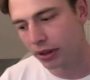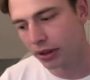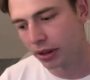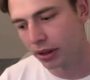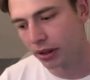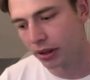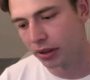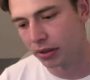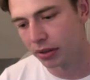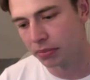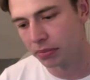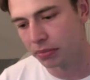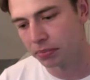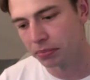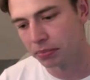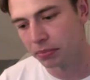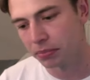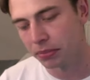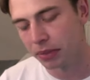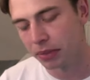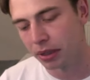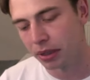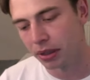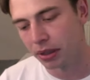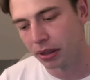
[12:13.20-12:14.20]

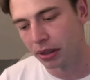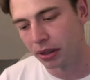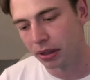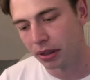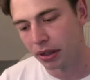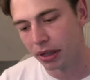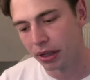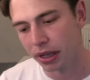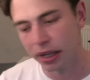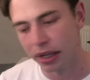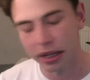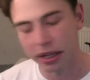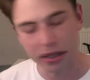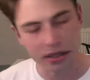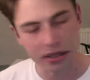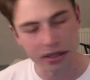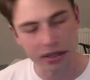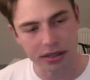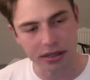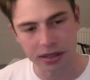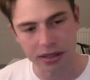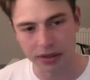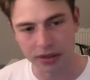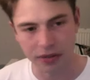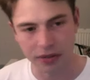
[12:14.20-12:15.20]
It is
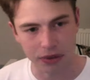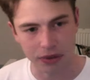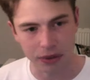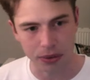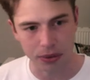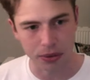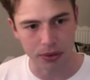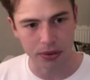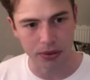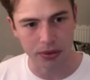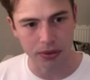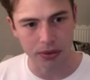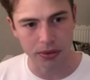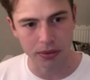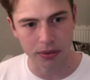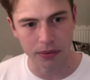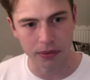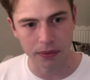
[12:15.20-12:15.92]
difficult.